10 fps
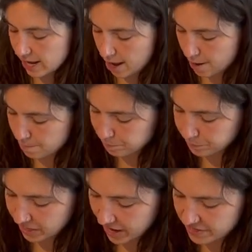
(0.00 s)
Um,
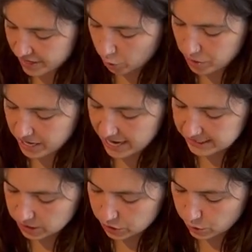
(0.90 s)
I think it'll be
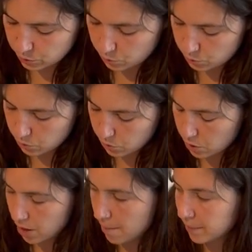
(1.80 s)
nice to
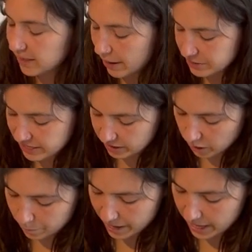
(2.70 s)
play with it a
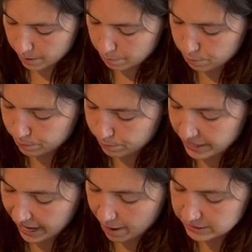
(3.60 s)
little bit,
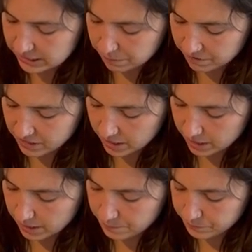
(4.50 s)
bring out some of
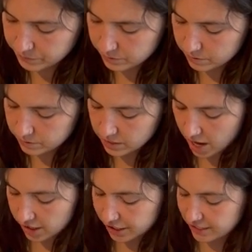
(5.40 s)
the
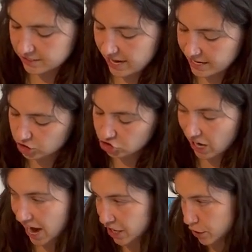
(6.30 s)
colors and
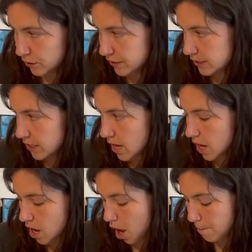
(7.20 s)
shadows
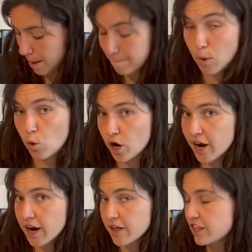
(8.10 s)
a bit
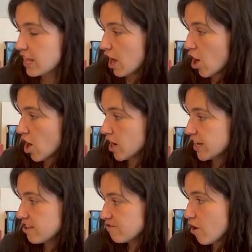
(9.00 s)
more than they are
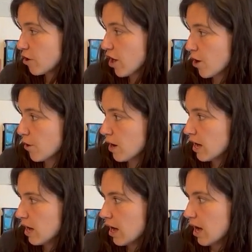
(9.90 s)
in the photo,
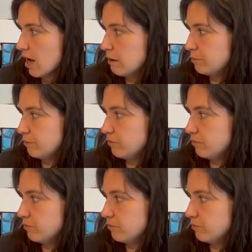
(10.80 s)
um,